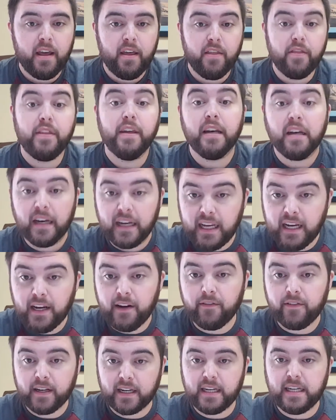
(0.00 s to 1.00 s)
Then
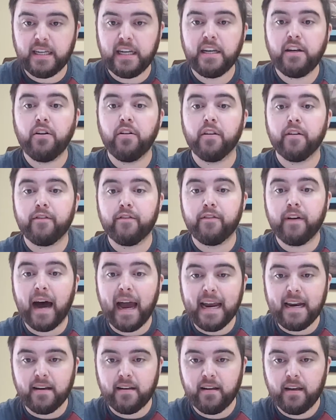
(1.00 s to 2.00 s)
leave to continue the
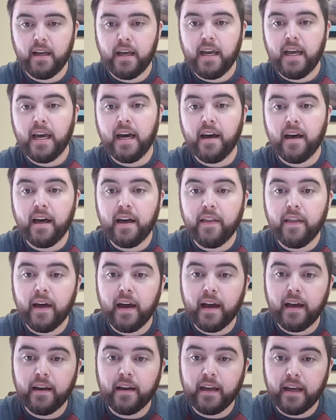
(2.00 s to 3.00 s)
fight
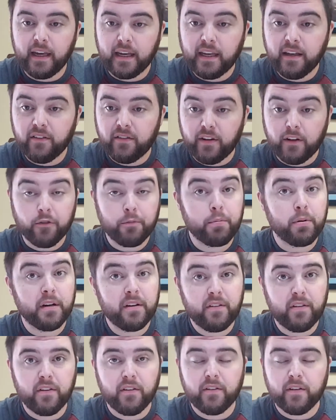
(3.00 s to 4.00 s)
against these
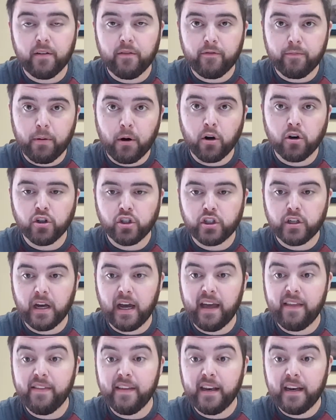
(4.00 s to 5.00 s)
princes of
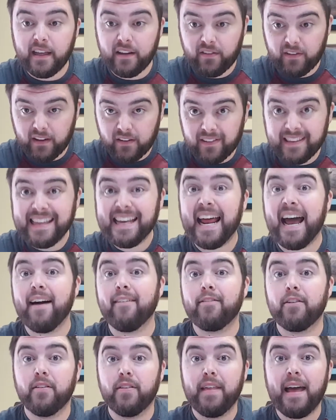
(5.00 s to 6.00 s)
Persia. And then it says, then
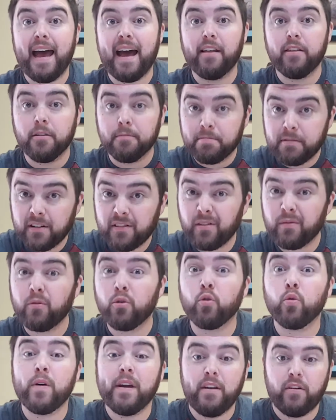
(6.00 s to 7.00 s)
after that, the prince of
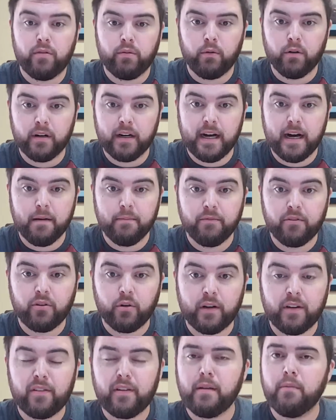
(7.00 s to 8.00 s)
Greece will come.
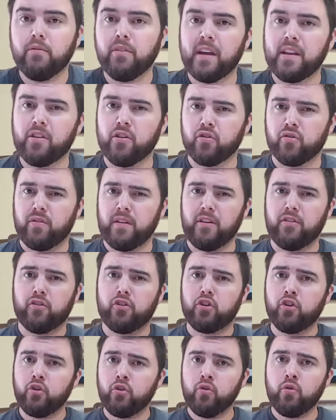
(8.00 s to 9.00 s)
So it seems like there's these
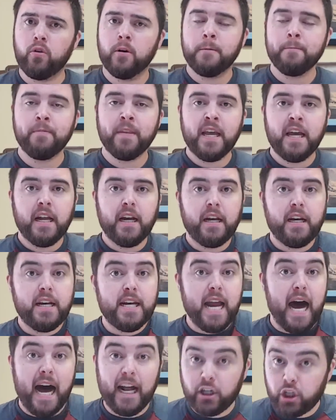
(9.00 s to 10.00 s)
two
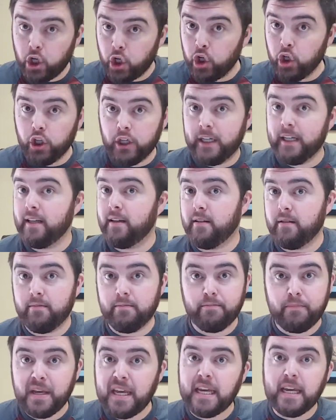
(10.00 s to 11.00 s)
not
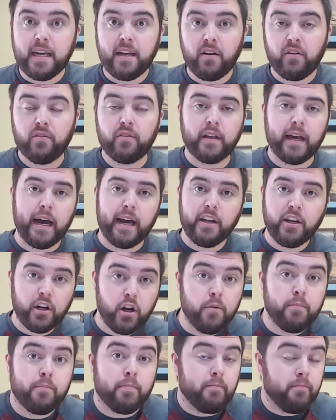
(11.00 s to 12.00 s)
good beings,
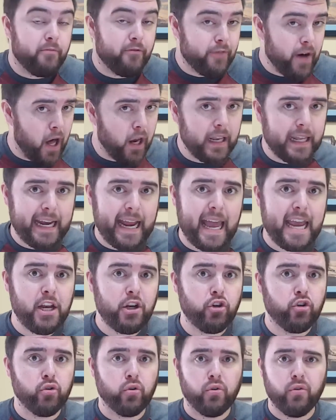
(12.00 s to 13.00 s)
fallen
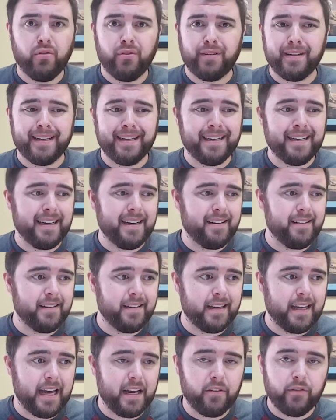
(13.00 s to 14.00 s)
angels,
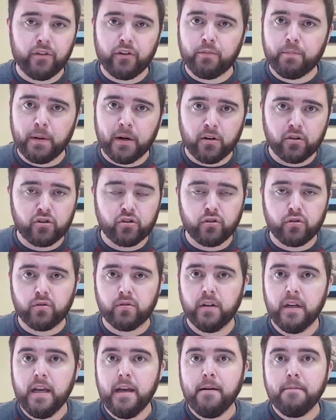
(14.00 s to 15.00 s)
kind of a
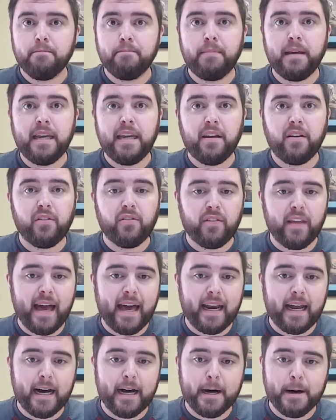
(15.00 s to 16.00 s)
spiritual beings that